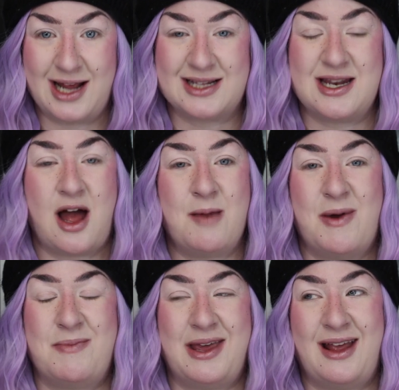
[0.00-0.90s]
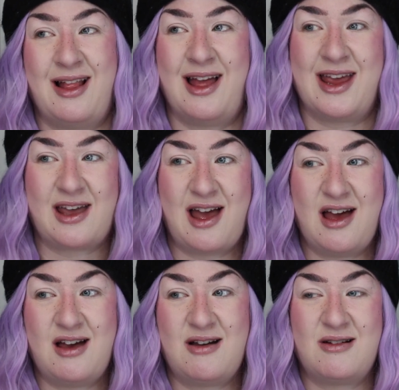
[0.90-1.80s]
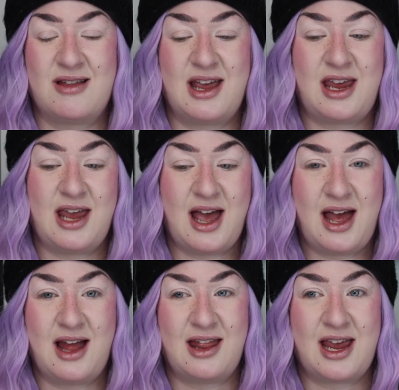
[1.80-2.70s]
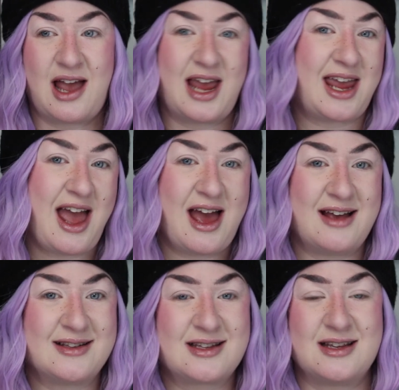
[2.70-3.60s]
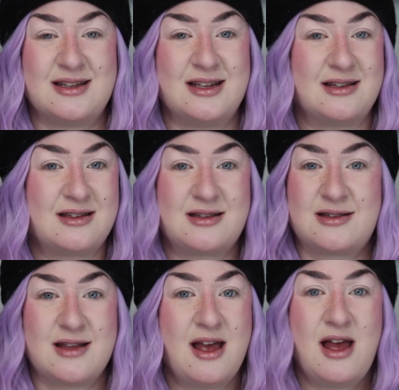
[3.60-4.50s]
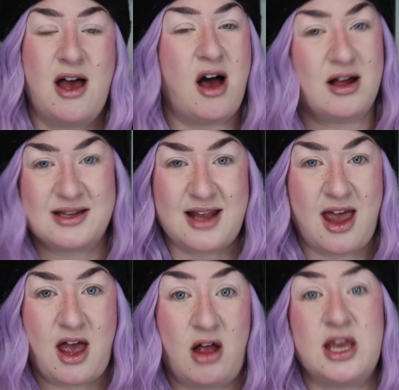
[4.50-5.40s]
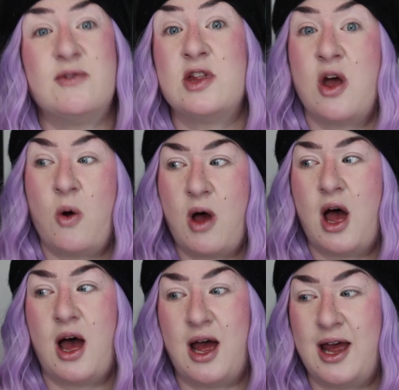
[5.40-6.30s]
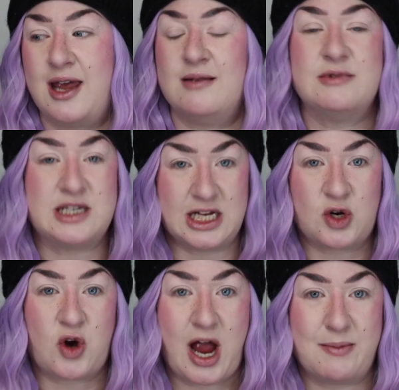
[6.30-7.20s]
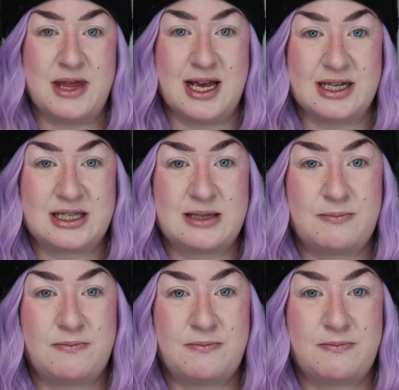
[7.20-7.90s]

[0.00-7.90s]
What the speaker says: It's not about being like, oh, like, yeah, like, I guess, because it's on sale, even though I did grab this